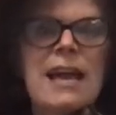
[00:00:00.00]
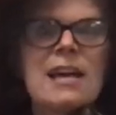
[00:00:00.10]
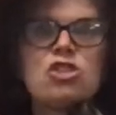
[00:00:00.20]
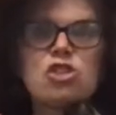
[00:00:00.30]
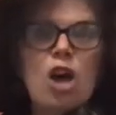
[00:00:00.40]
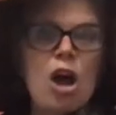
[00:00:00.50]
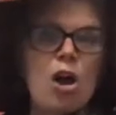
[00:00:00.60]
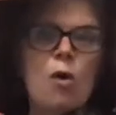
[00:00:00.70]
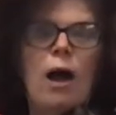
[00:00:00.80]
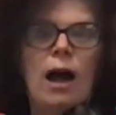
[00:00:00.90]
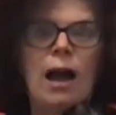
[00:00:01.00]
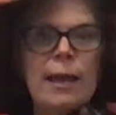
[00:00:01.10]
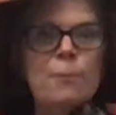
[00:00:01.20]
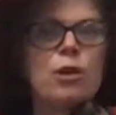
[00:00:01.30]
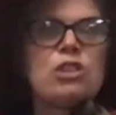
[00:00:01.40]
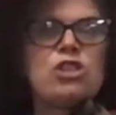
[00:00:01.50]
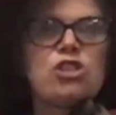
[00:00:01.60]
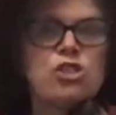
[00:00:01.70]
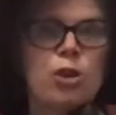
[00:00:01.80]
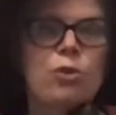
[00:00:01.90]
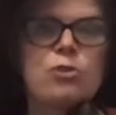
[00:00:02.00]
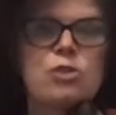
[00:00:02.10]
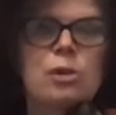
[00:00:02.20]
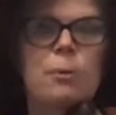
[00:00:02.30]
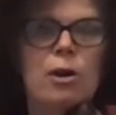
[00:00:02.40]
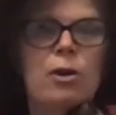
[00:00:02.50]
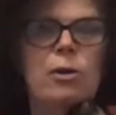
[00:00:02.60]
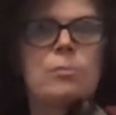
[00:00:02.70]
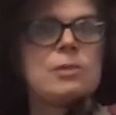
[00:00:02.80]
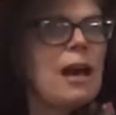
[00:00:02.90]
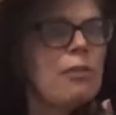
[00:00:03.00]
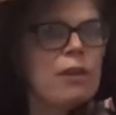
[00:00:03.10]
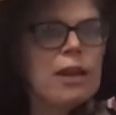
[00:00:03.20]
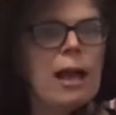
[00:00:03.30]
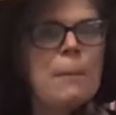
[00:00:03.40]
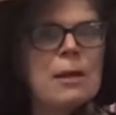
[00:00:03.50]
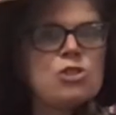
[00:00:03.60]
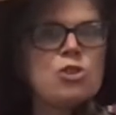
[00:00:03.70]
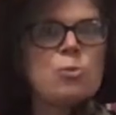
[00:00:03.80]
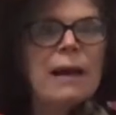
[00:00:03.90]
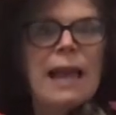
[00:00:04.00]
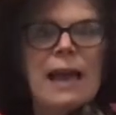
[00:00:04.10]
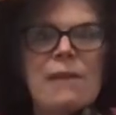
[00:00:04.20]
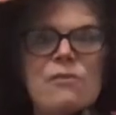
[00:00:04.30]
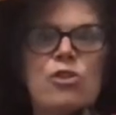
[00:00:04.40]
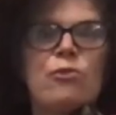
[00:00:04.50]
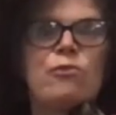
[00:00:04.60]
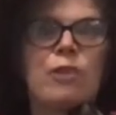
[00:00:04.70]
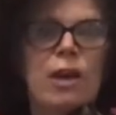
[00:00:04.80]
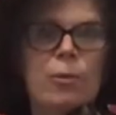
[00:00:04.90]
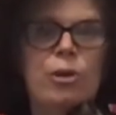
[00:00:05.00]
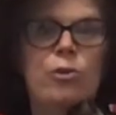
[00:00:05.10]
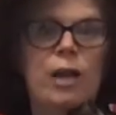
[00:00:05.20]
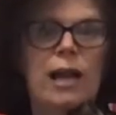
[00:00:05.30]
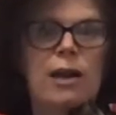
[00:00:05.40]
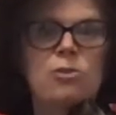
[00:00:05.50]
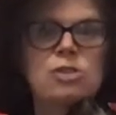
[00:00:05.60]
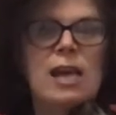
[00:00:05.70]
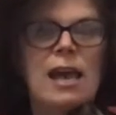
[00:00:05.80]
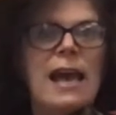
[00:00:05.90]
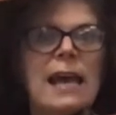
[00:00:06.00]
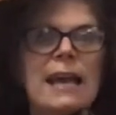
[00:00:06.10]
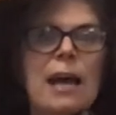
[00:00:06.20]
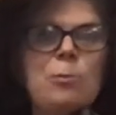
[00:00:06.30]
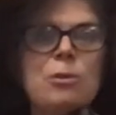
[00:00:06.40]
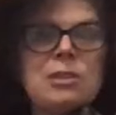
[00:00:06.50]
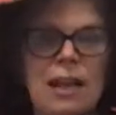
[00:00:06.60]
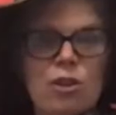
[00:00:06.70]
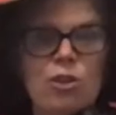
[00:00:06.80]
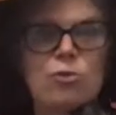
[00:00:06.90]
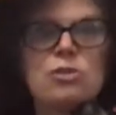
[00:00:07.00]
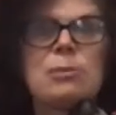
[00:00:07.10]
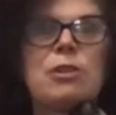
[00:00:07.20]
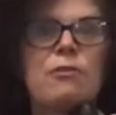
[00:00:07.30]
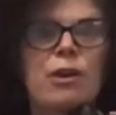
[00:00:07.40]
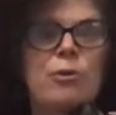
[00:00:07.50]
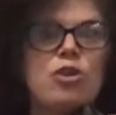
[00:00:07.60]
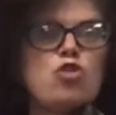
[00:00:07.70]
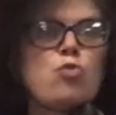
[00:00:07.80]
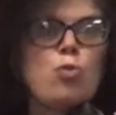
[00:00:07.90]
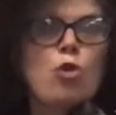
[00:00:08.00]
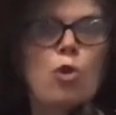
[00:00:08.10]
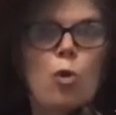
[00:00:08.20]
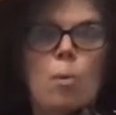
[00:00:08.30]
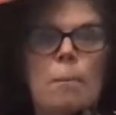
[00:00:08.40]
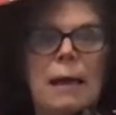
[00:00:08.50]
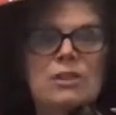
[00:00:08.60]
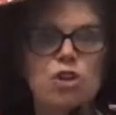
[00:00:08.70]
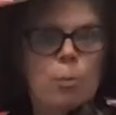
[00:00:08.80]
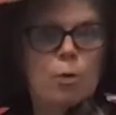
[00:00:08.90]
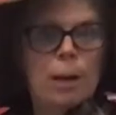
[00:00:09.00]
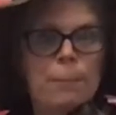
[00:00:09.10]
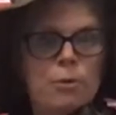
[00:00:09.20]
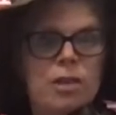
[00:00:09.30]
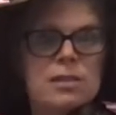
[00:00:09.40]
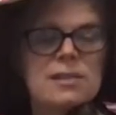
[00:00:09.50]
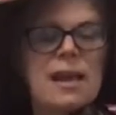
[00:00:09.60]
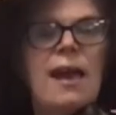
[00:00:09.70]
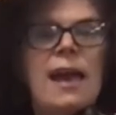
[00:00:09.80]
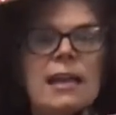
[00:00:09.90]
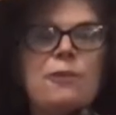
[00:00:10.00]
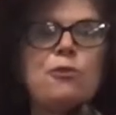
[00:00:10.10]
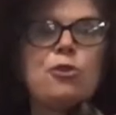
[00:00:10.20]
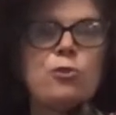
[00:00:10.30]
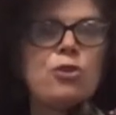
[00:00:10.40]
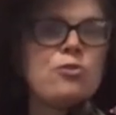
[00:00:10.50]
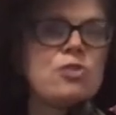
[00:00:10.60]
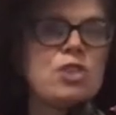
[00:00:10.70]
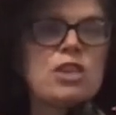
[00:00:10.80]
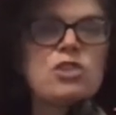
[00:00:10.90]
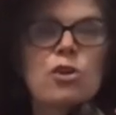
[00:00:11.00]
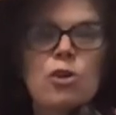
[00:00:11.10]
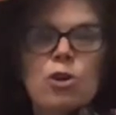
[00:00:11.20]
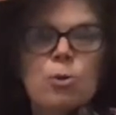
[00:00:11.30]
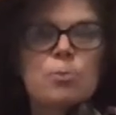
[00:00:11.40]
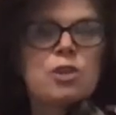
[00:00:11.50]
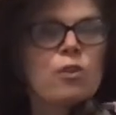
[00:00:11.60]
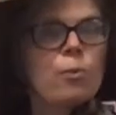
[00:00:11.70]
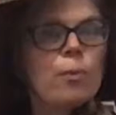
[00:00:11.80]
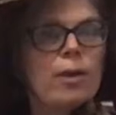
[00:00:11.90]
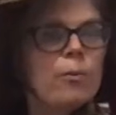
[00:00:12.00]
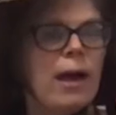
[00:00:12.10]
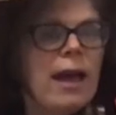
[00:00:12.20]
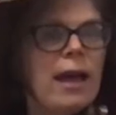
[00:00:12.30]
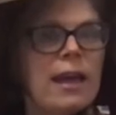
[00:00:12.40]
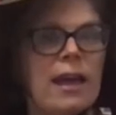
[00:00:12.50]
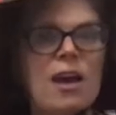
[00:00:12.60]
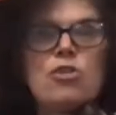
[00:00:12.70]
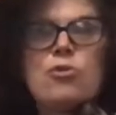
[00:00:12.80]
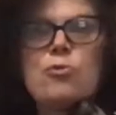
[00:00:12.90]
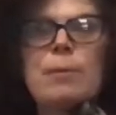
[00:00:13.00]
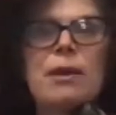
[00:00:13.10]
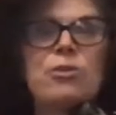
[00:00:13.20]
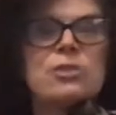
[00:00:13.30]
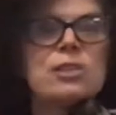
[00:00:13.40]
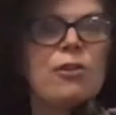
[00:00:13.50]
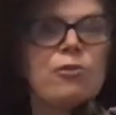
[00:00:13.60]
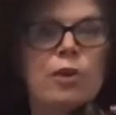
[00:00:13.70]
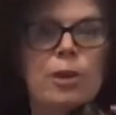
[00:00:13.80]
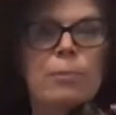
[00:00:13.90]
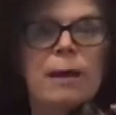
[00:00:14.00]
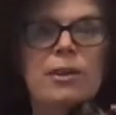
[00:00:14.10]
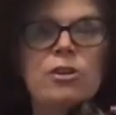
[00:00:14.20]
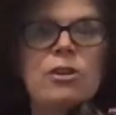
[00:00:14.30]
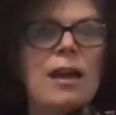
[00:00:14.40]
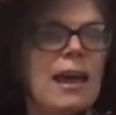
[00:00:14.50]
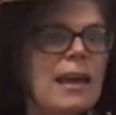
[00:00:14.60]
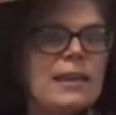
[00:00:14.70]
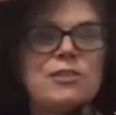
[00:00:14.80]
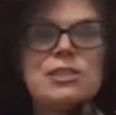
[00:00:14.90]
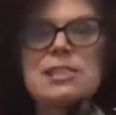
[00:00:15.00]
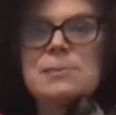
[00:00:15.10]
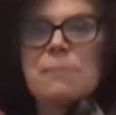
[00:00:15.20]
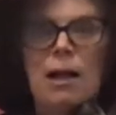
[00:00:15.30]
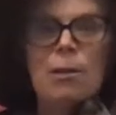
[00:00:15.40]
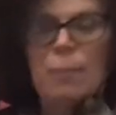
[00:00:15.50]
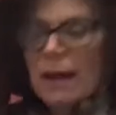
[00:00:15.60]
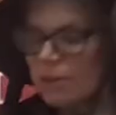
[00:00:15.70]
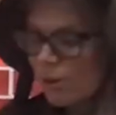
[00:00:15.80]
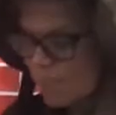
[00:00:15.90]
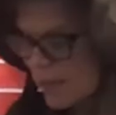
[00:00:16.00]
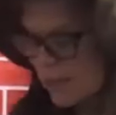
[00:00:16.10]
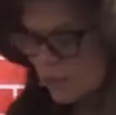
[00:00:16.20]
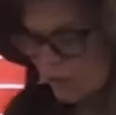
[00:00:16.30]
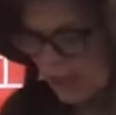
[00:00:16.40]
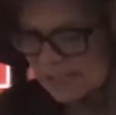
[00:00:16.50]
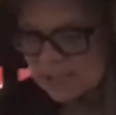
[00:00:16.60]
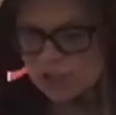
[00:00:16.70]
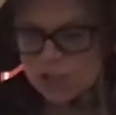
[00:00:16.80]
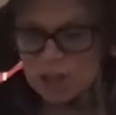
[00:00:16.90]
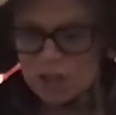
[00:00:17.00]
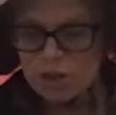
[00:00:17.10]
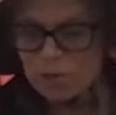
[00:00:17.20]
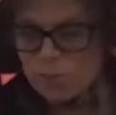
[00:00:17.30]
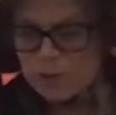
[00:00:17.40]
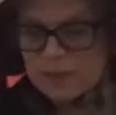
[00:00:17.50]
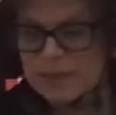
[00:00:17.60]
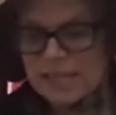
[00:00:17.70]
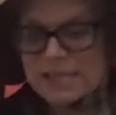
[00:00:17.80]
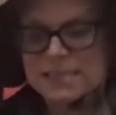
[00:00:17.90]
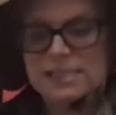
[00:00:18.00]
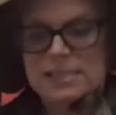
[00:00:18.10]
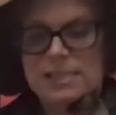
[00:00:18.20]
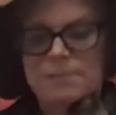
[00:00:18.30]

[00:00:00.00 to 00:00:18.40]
So I am going to show you some herbs that I bet you might have in your very own house. And I will tell you some of the very true magical properties. And if you use these herbs in the right way, you can make yourself feel better, even smell better. So let's start with this.